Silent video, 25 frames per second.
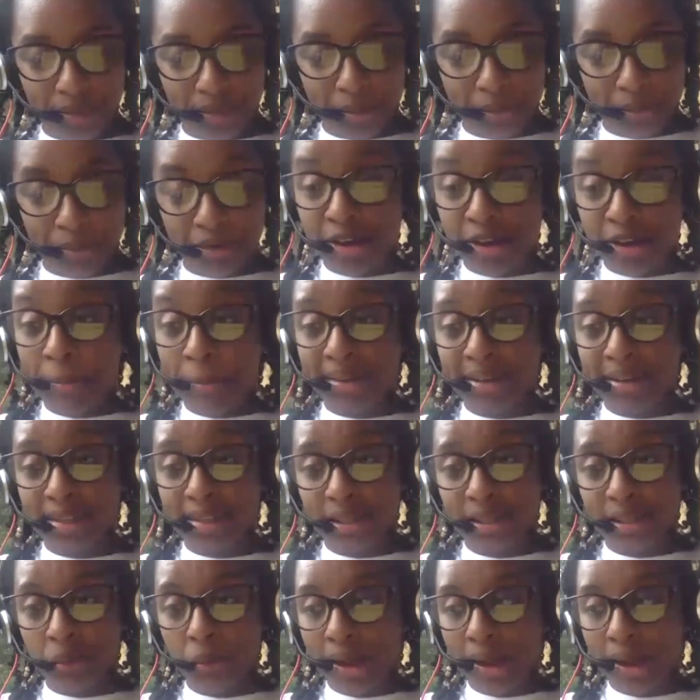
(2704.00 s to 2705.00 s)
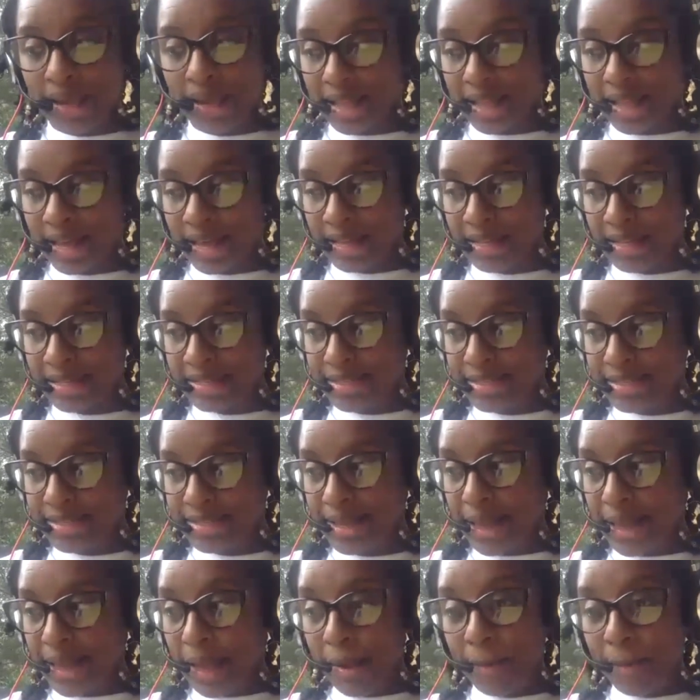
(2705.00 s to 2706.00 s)
a predominantly white class,
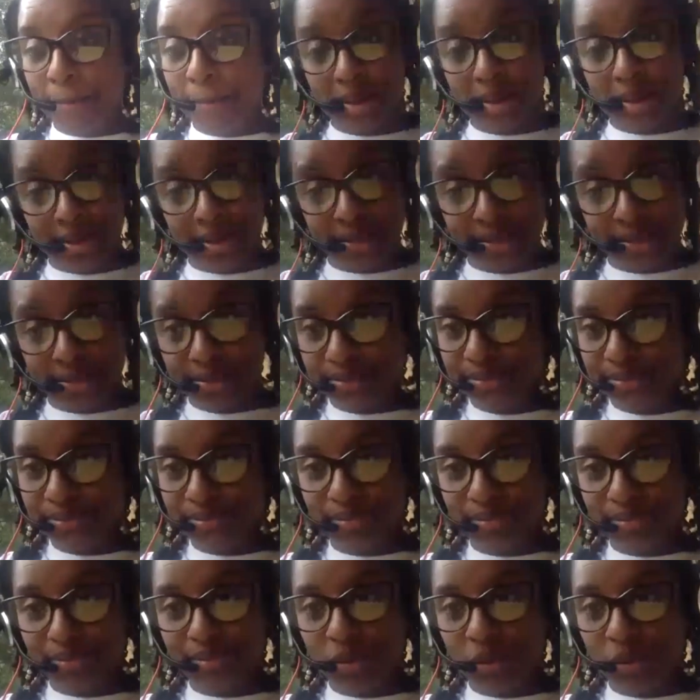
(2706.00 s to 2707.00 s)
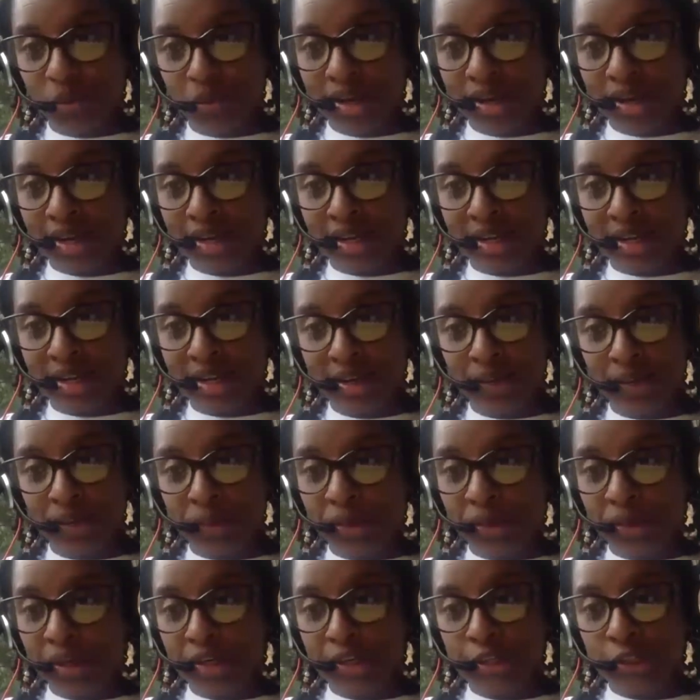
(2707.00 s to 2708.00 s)
but we're in it and we're going to